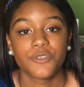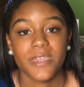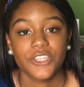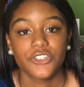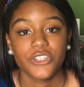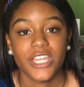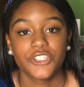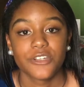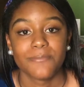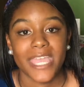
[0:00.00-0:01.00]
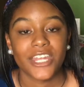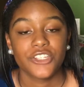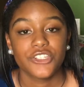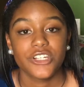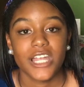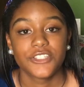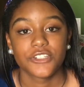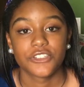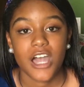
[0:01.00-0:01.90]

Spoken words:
Just make sure that your manager at your